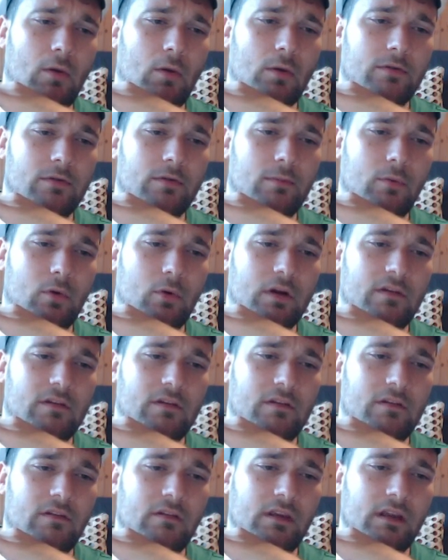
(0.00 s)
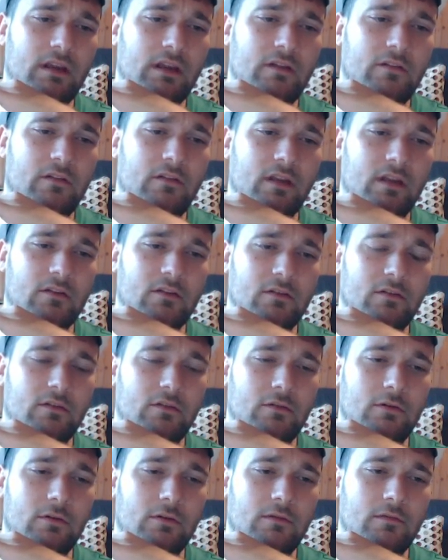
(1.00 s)
your Poison Seeds and your
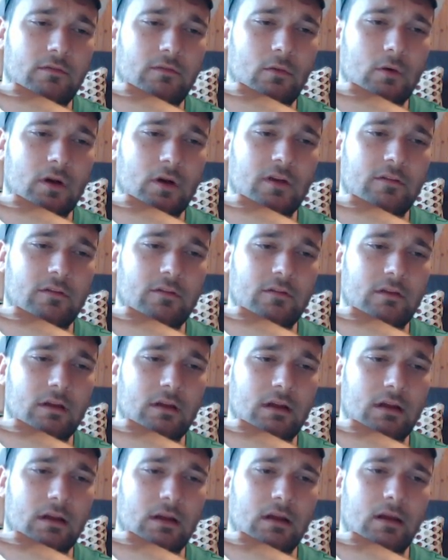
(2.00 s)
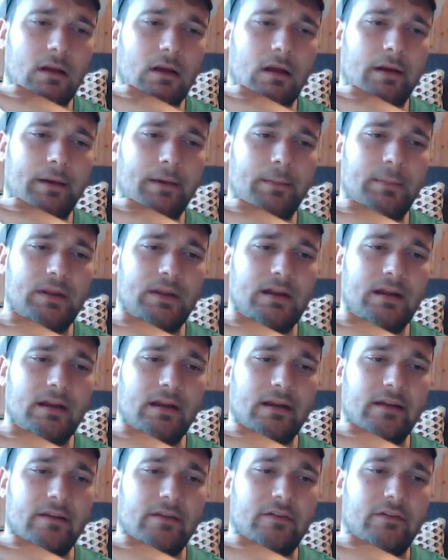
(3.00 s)
Soul of the Forest,
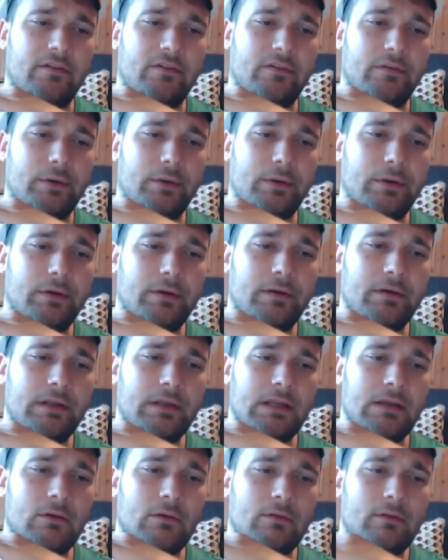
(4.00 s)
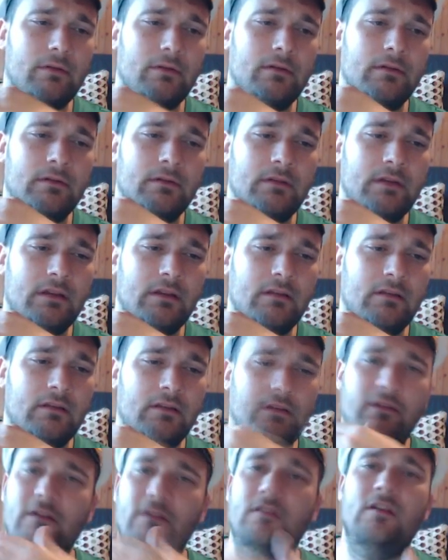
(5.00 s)
because
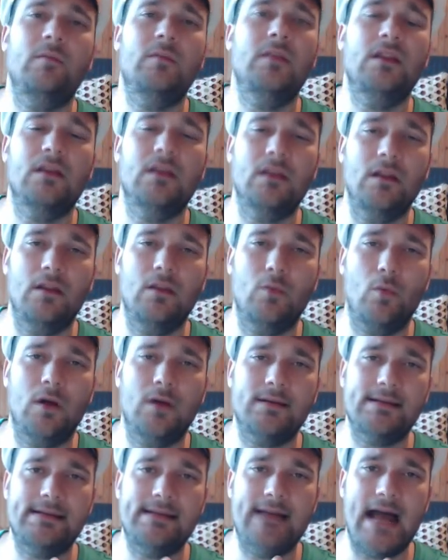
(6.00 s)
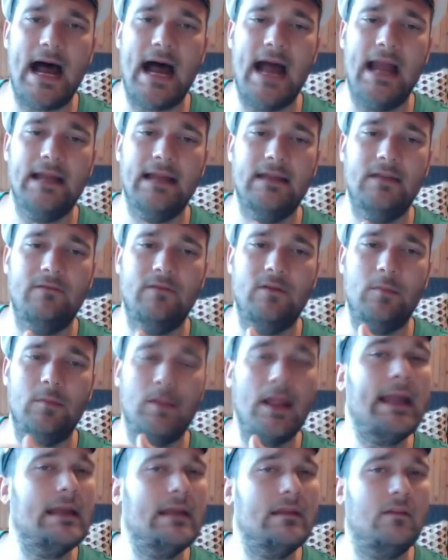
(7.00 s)
this isn't a minion that you want to die. If you're
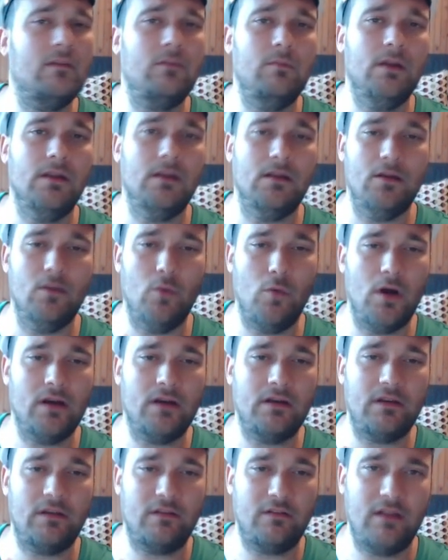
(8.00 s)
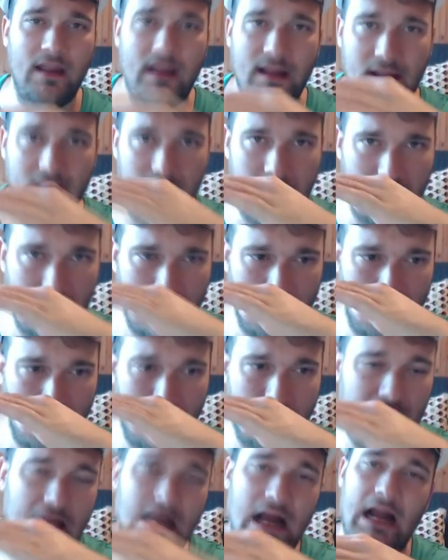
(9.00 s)
playing this minion, you want it to stay
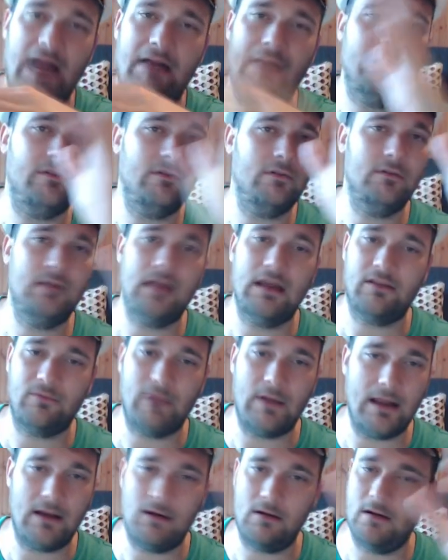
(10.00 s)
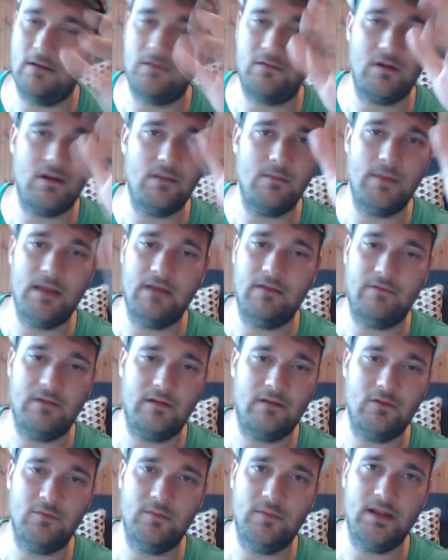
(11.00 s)
alive. There's no death rattle. There's not a benefit
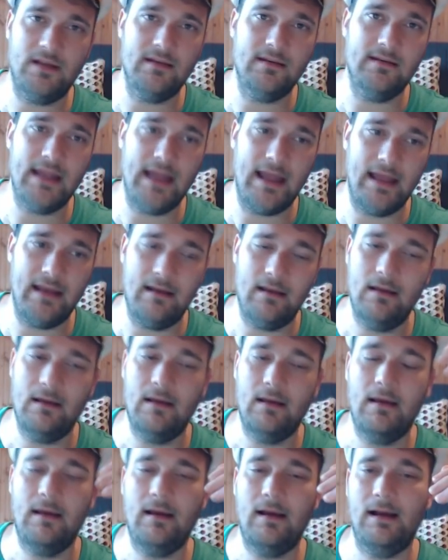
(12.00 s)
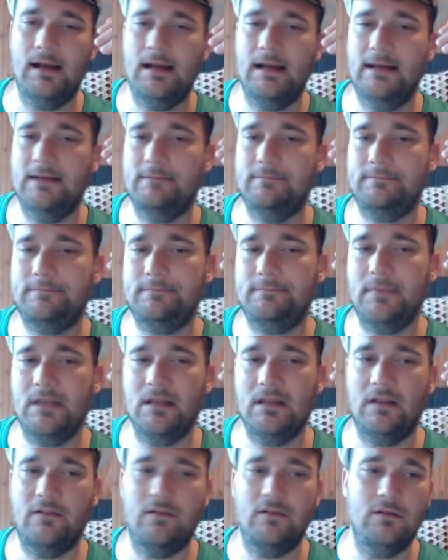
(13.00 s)
to it being dead,
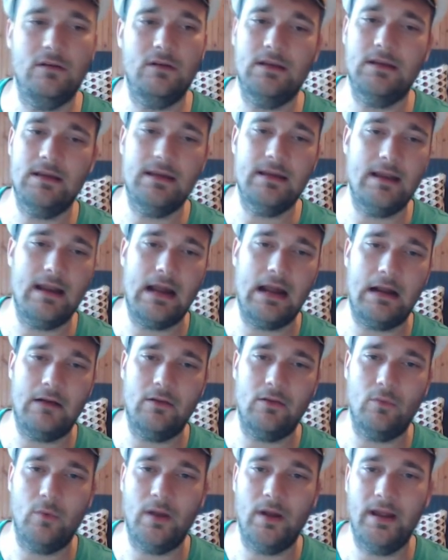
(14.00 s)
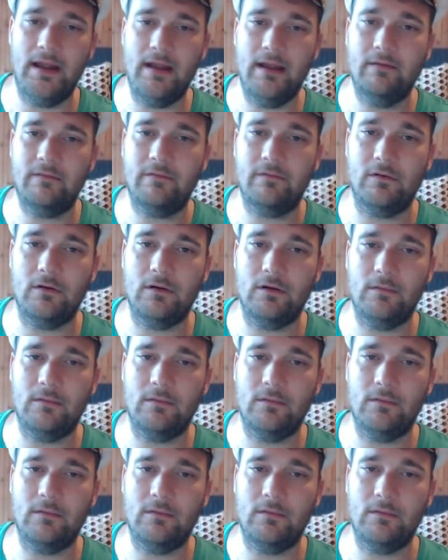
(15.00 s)
unless you need to get it out of the way for,